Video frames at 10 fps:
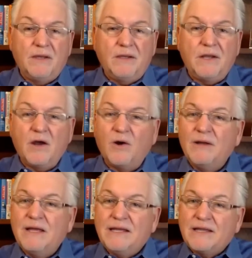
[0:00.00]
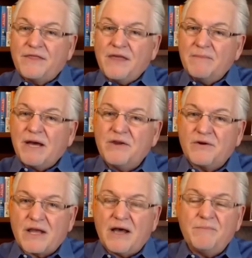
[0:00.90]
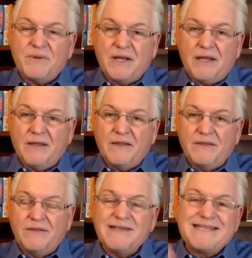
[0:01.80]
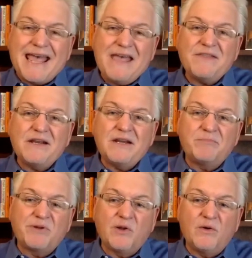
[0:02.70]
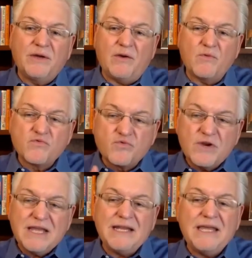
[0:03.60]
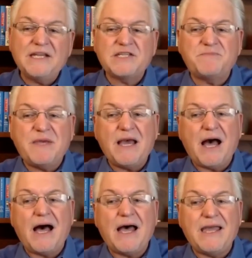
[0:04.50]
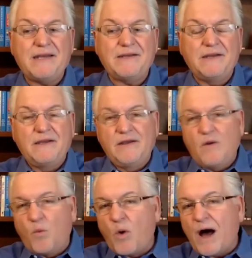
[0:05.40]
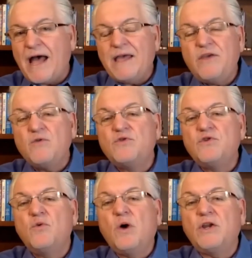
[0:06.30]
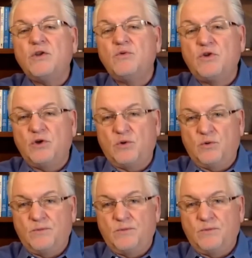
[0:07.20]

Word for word: You know, think about your company. The day that an employee really gets behind why you do what you do.